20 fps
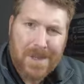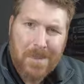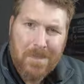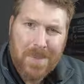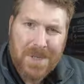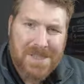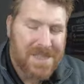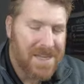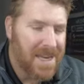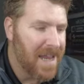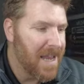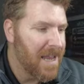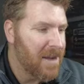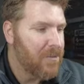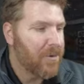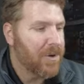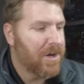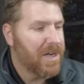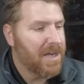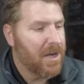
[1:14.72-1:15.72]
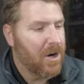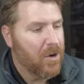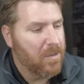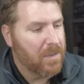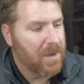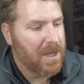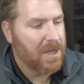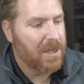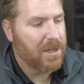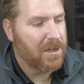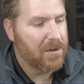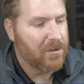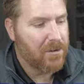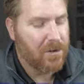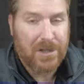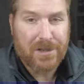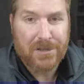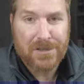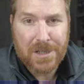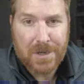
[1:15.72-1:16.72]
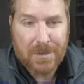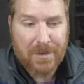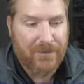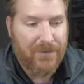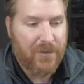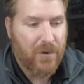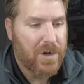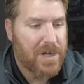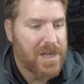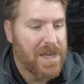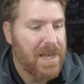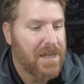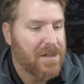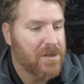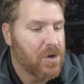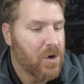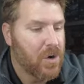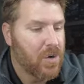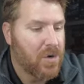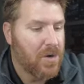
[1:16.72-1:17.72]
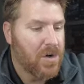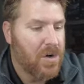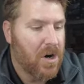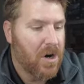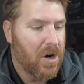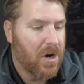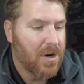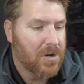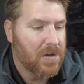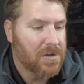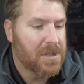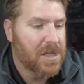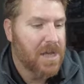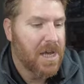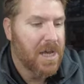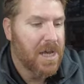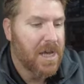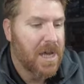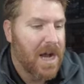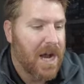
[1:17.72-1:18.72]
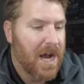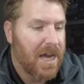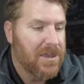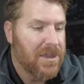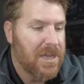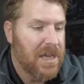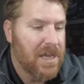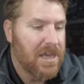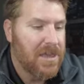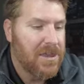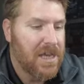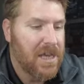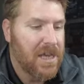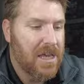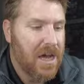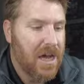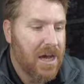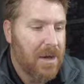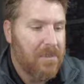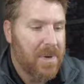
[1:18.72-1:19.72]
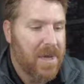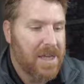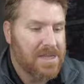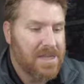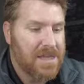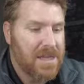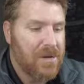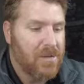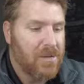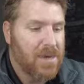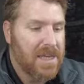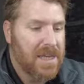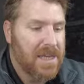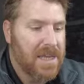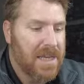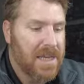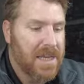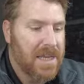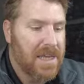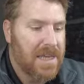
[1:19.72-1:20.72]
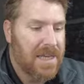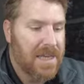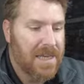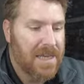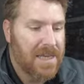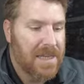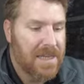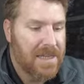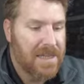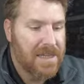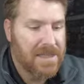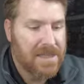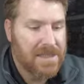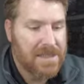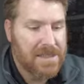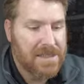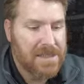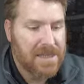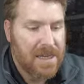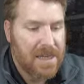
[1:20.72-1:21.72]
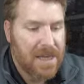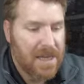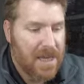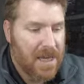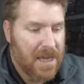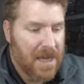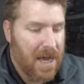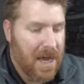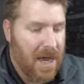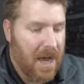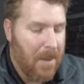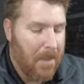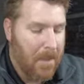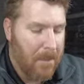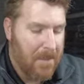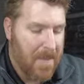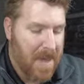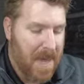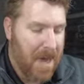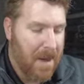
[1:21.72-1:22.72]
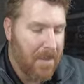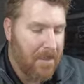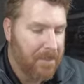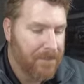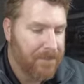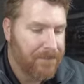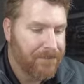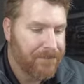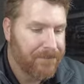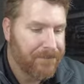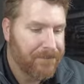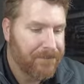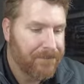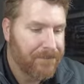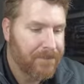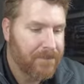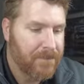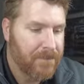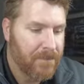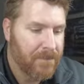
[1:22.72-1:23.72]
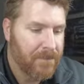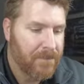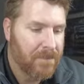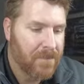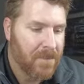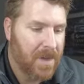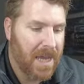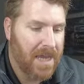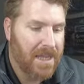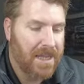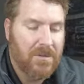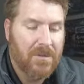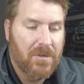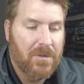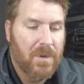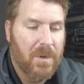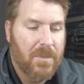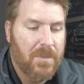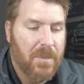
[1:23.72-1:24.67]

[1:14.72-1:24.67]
But today we're going to open, there's going to be 48 total cards. I think the best thing we can get is a mem, and we